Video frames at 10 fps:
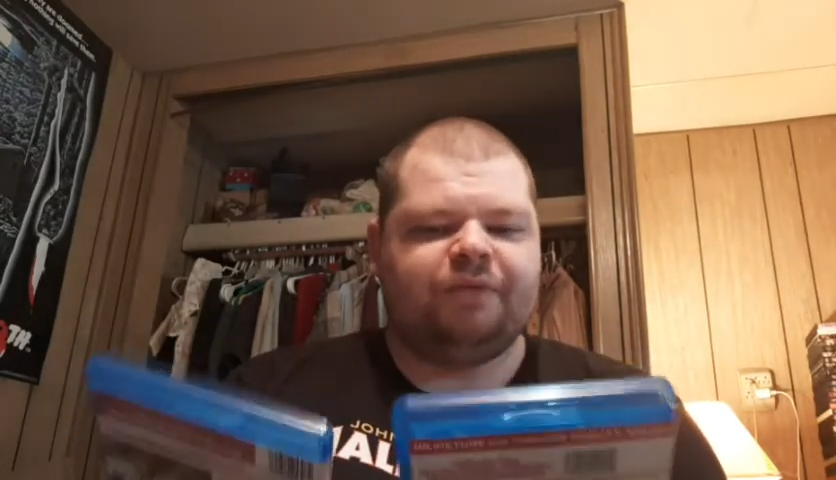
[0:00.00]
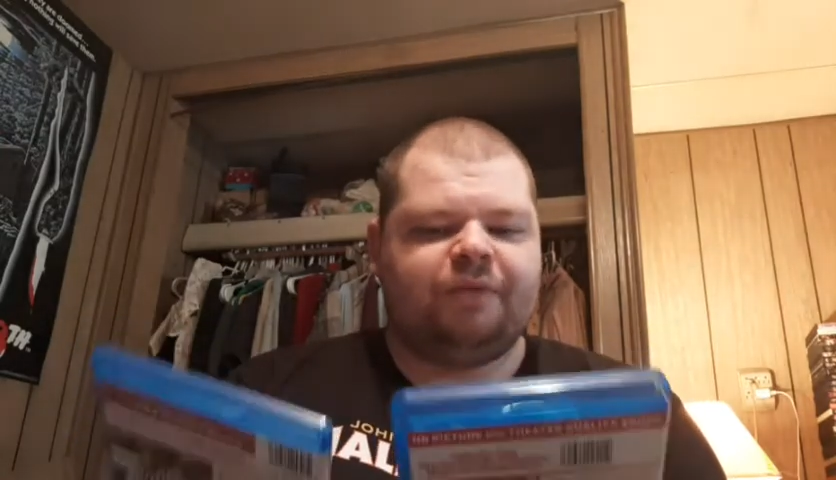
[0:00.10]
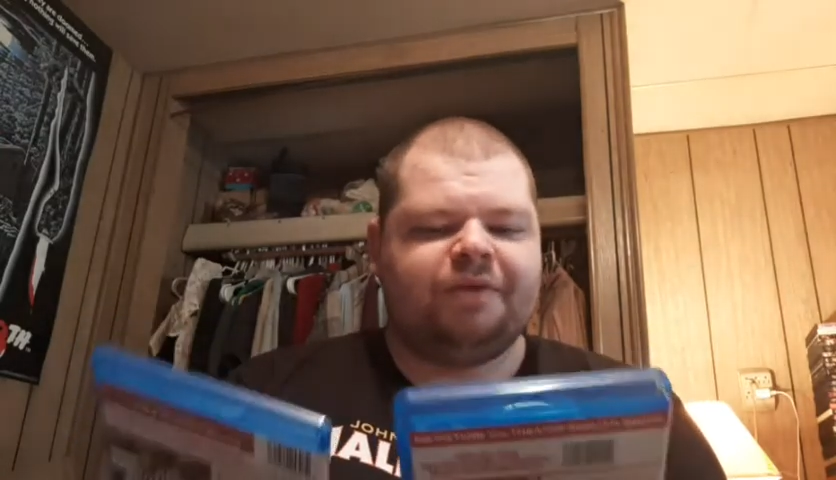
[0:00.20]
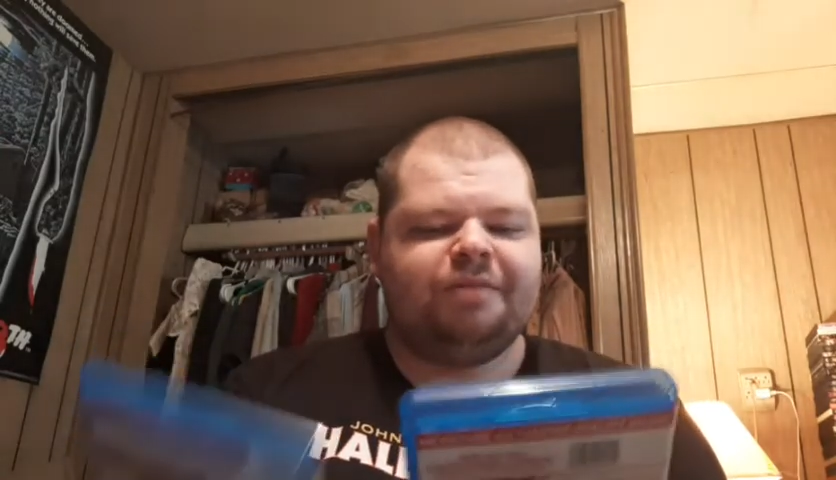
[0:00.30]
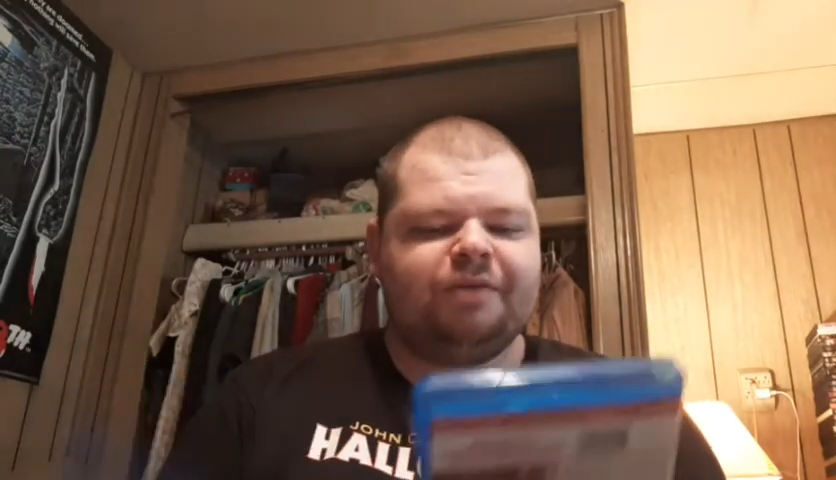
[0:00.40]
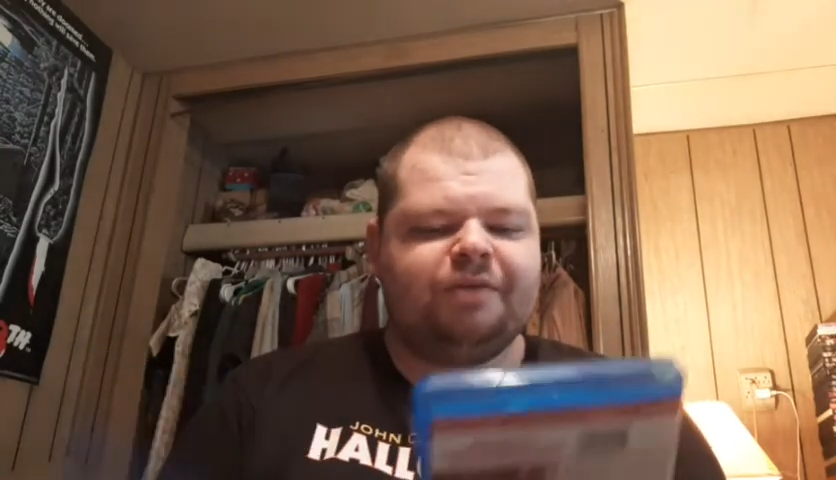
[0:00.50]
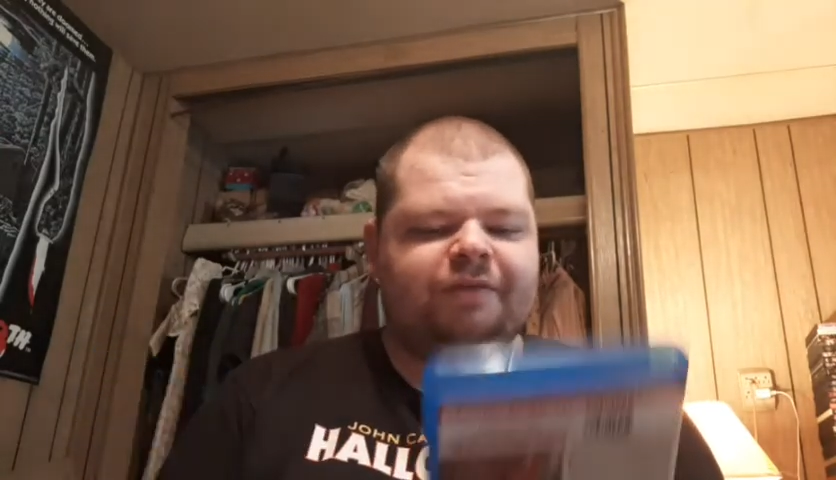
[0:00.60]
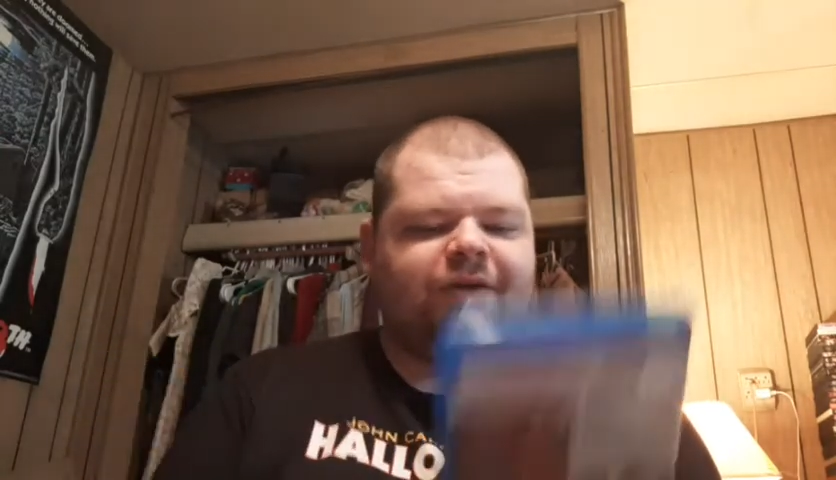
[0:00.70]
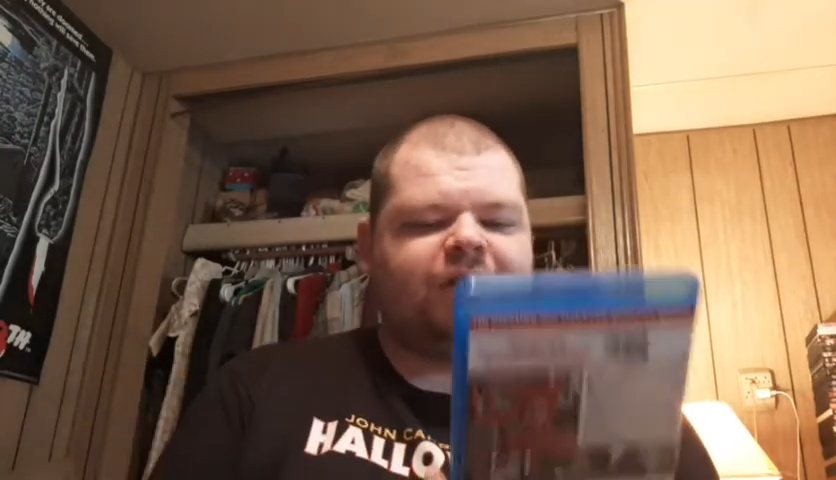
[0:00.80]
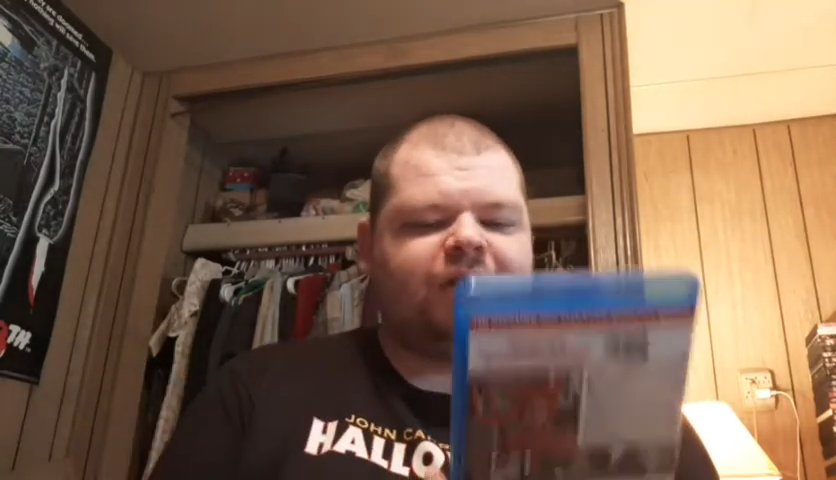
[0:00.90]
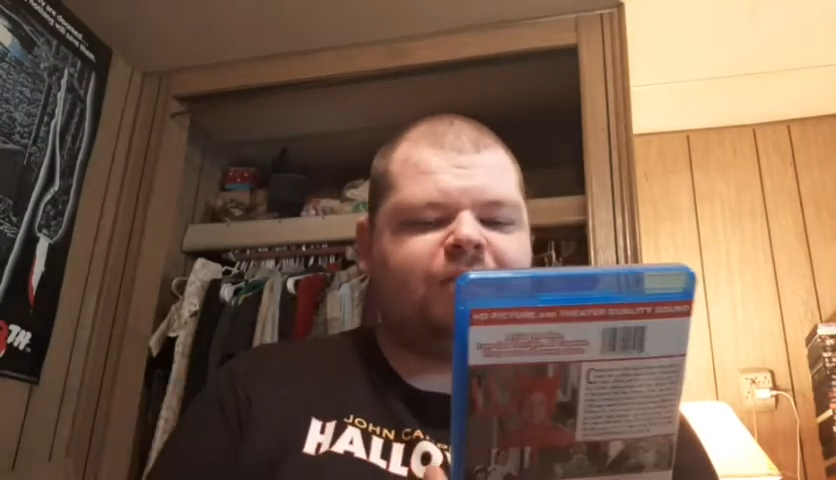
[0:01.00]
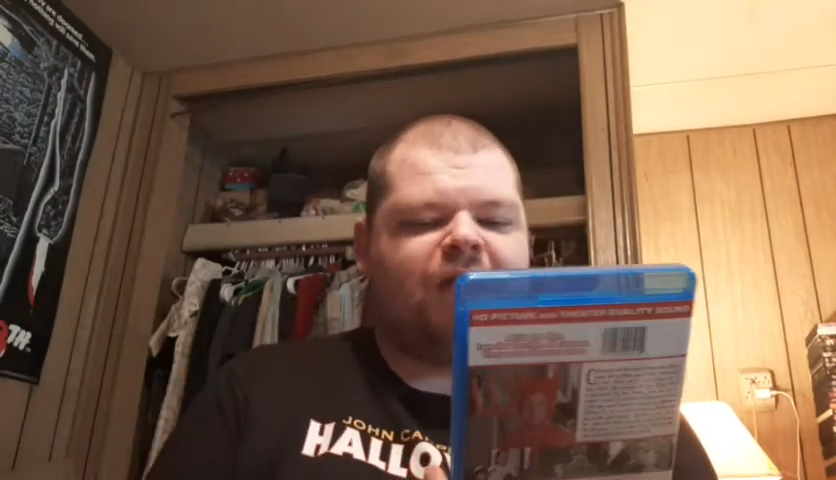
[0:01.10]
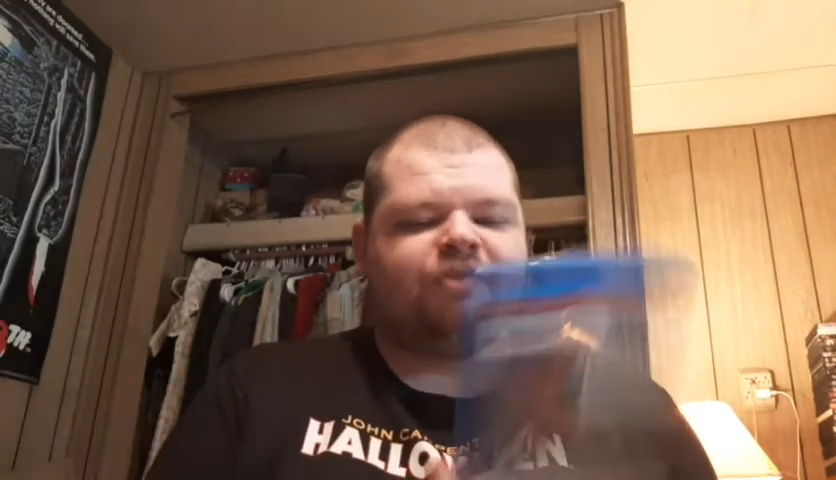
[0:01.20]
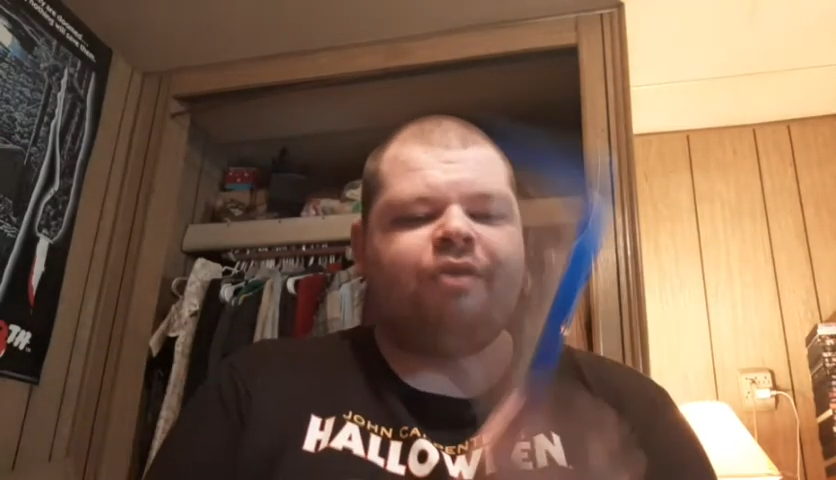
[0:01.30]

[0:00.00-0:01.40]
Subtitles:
that were in the movie. Like, I talked